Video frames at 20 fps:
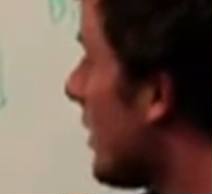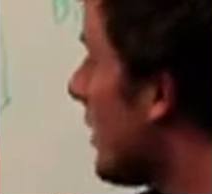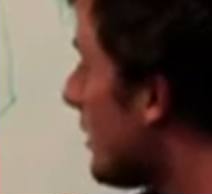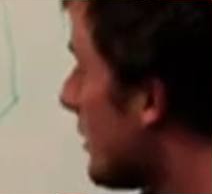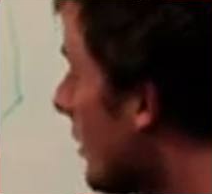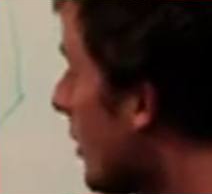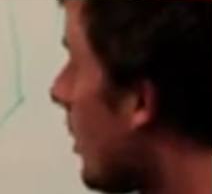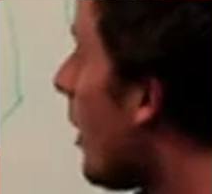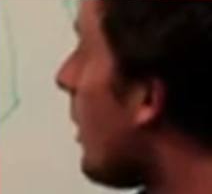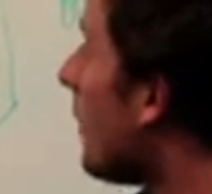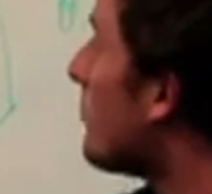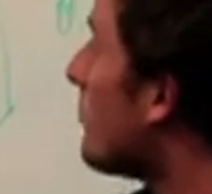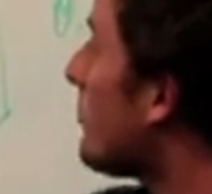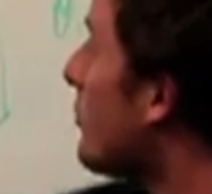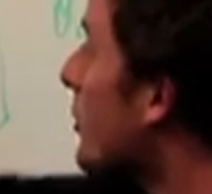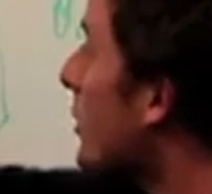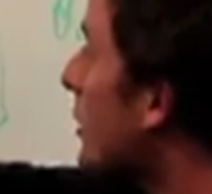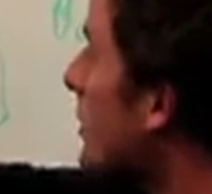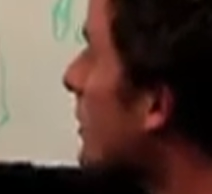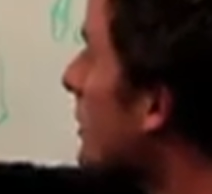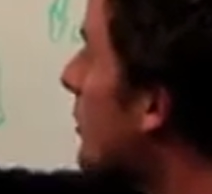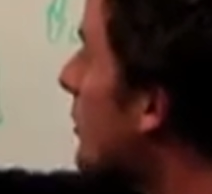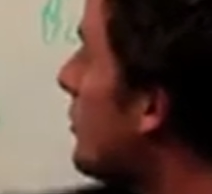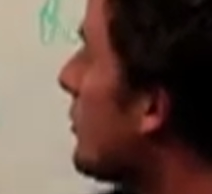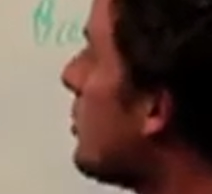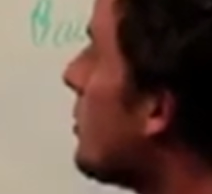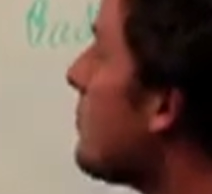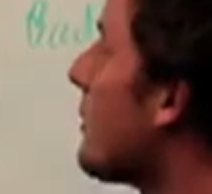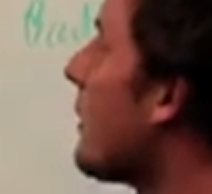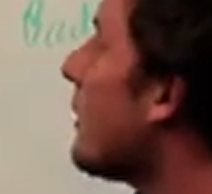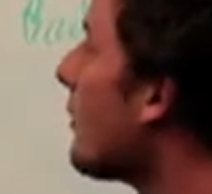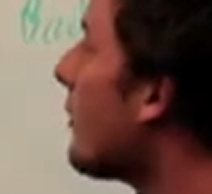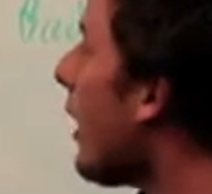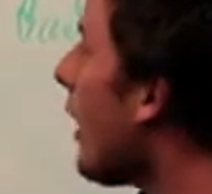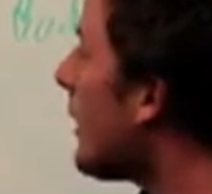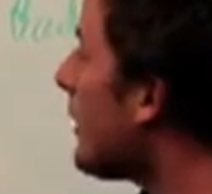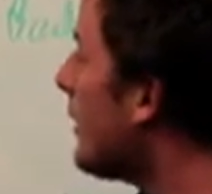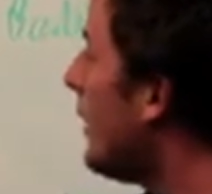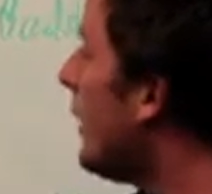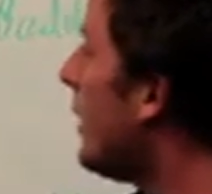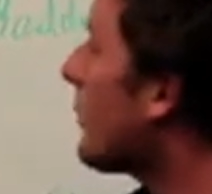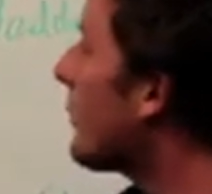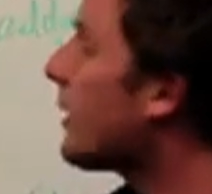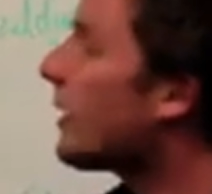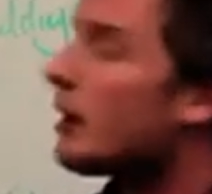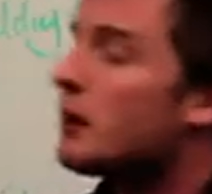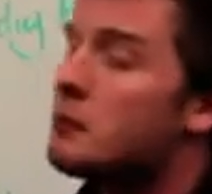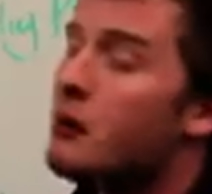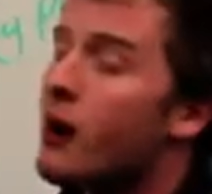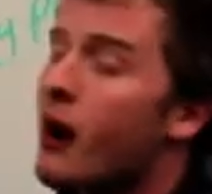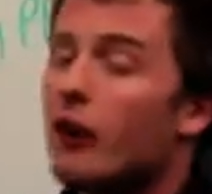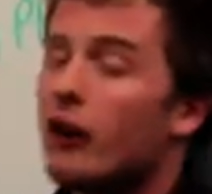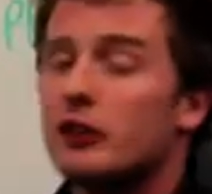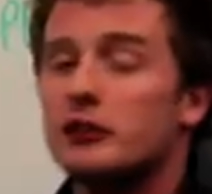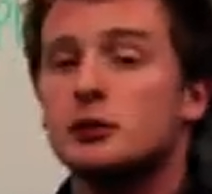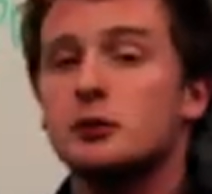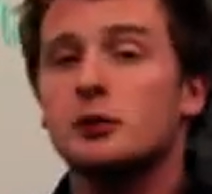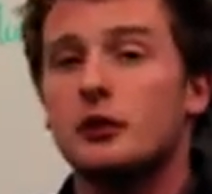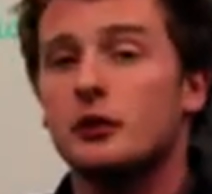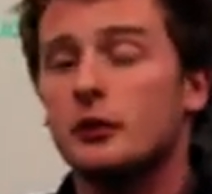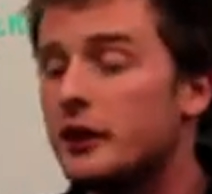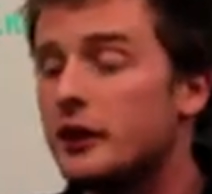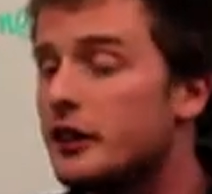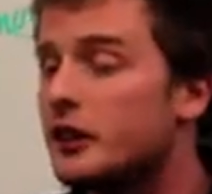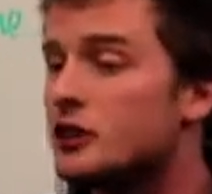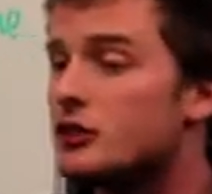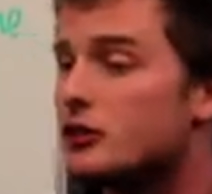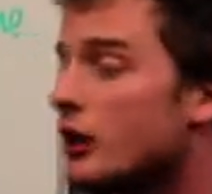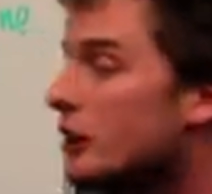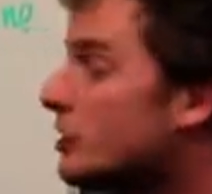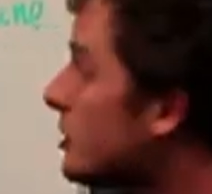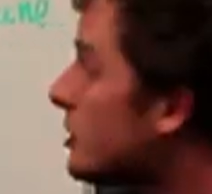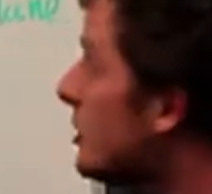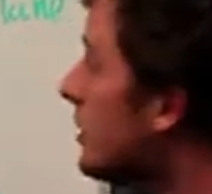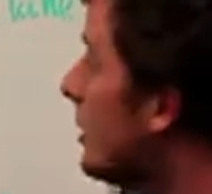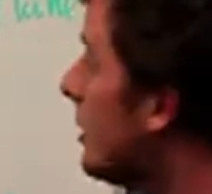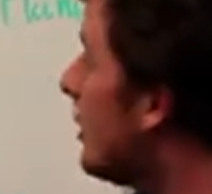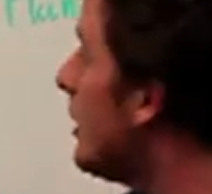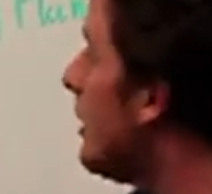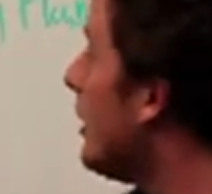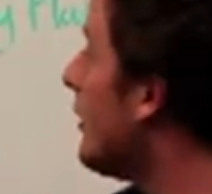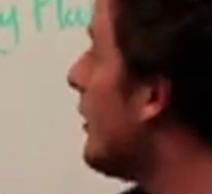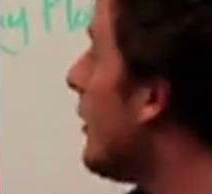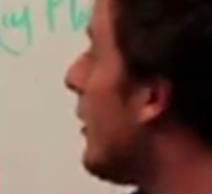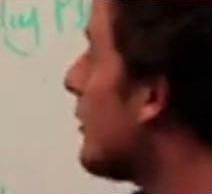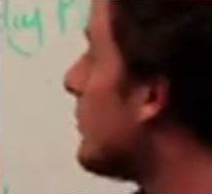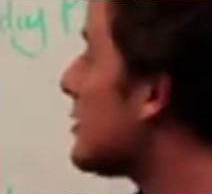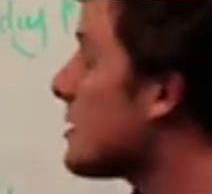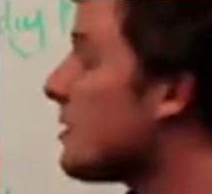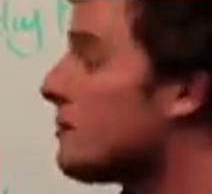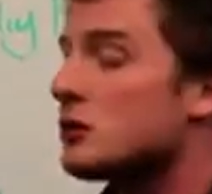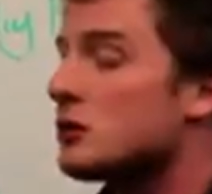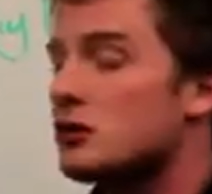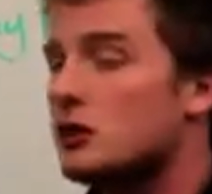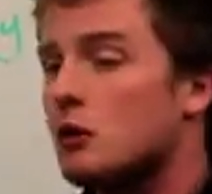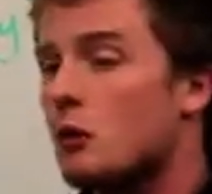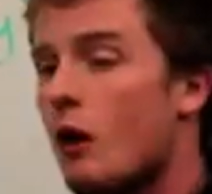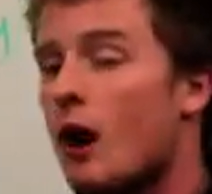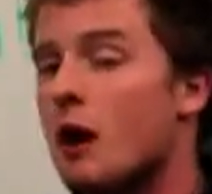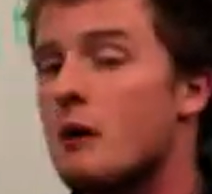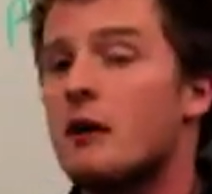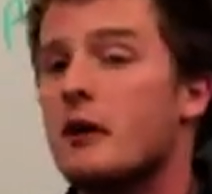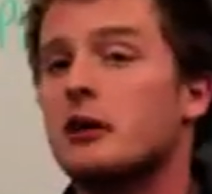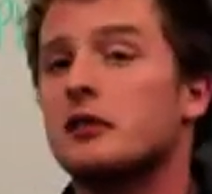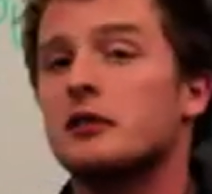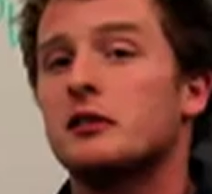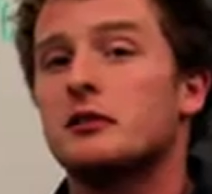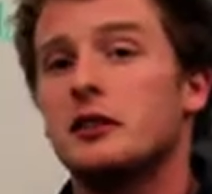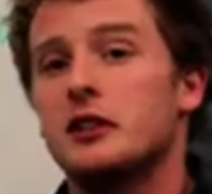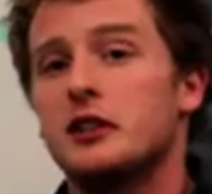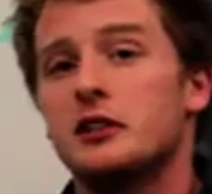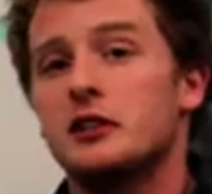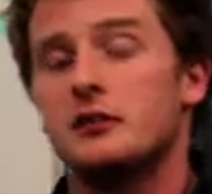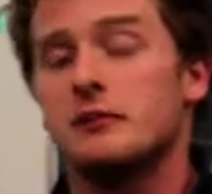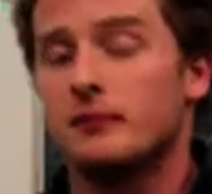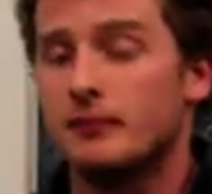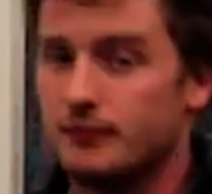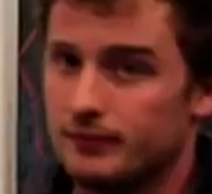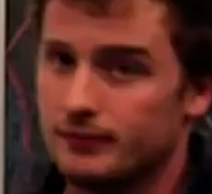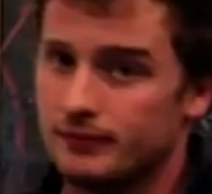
that go up vertically through the bedrock, and we can compile it to a 3D structure that resembles the Jura Mountain region.